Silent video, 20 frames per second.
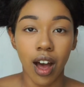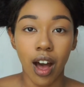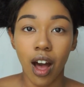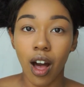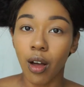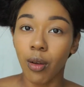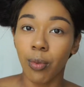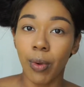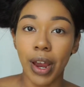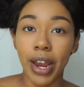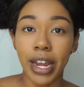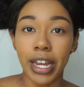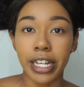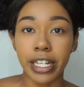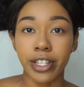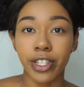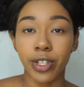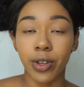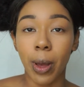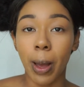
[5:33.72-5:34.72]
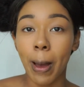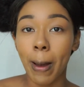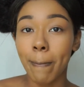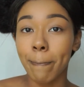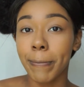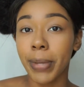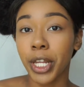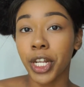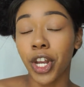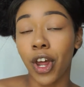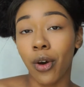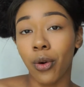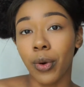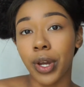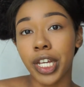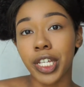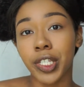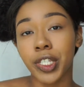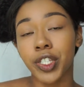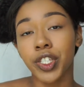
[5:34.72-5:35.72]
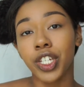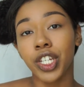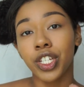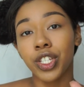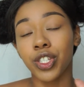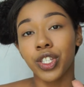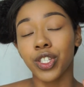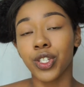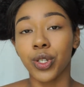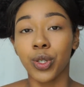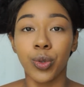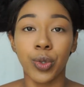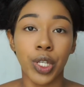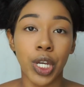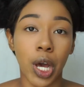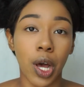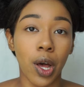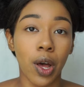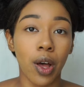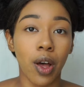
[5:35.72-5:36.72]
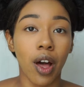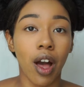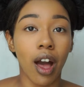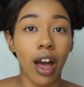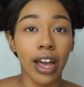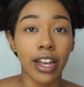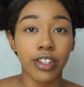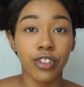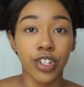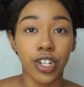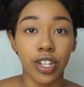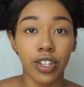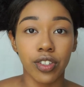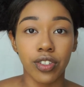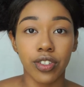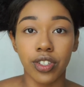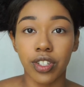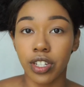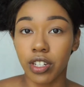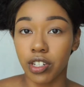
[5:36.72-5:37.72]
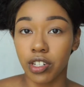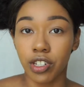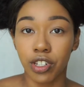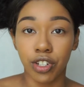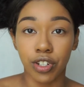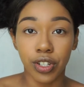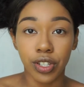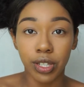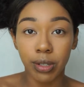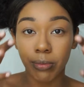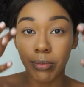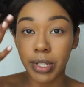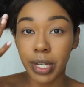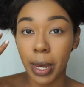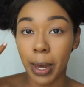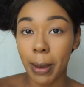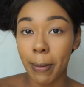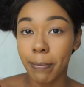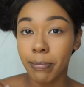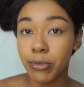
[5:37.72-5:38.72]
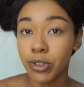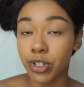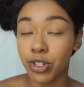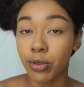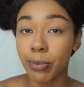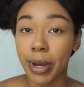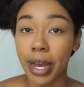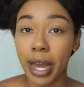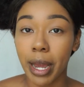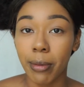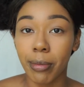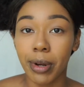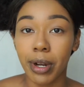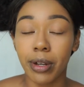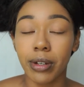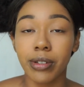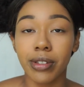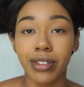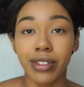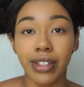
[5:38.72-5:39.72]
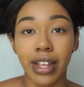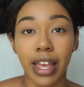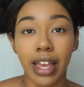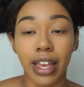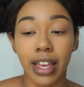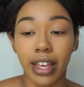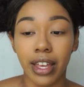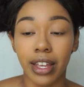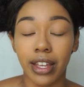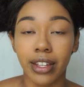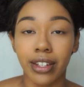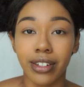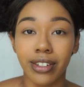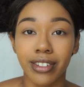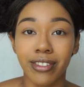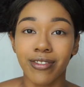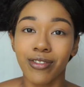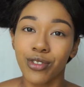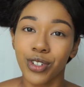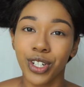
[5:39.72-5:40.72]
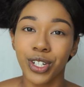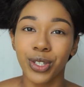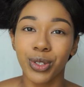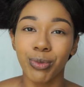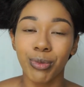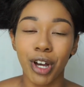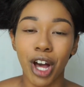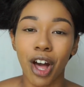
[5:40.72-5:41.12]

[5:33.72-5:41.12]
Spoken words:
All right, so unbeknownst to y'all, I just took some time to do my eyebrows and drink some